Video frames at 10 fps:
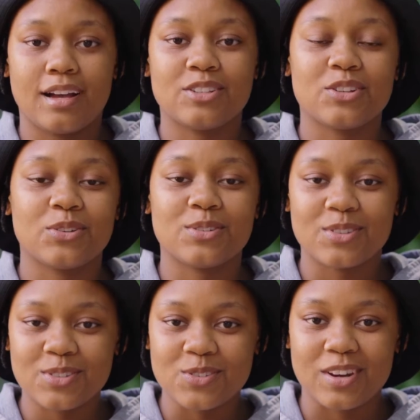I chose
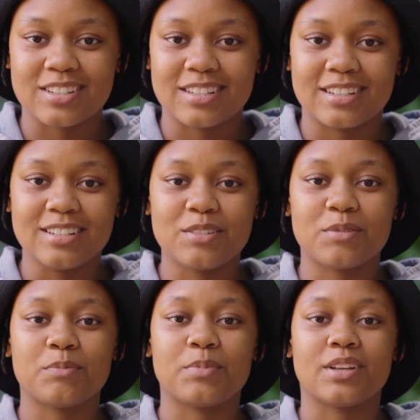construction
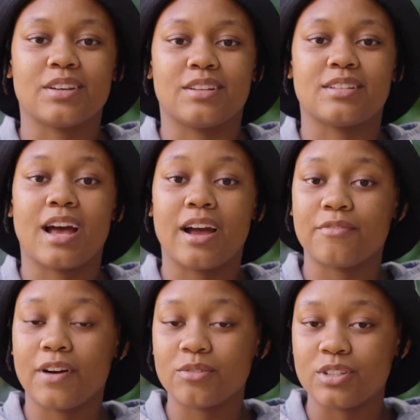because
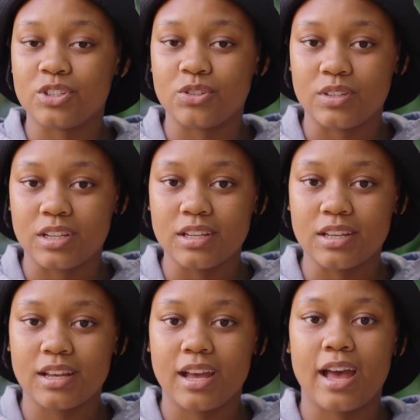I found it
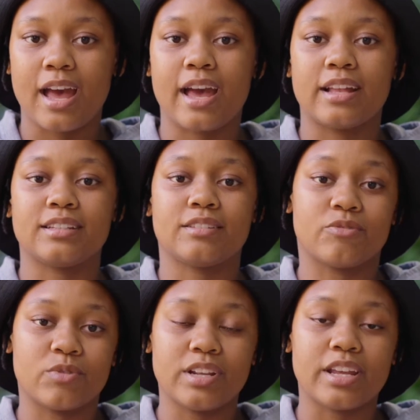unique and
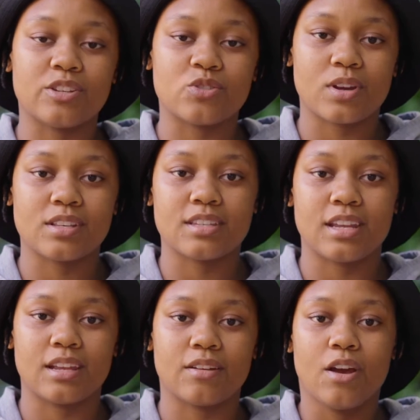really
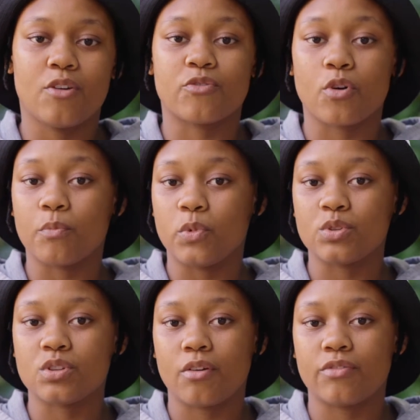interesting from
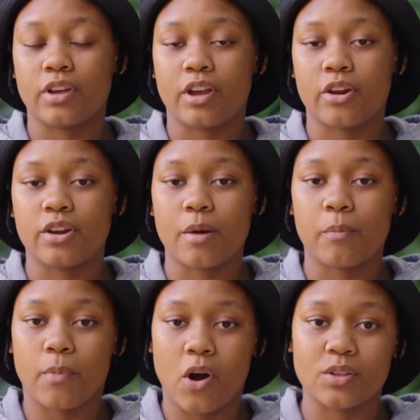most of the career
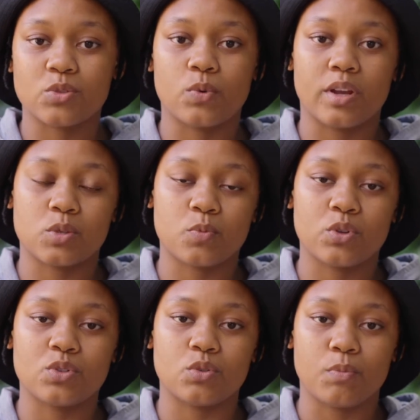paths we were
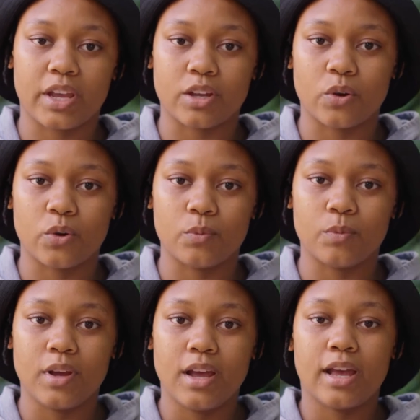exposed to back at home.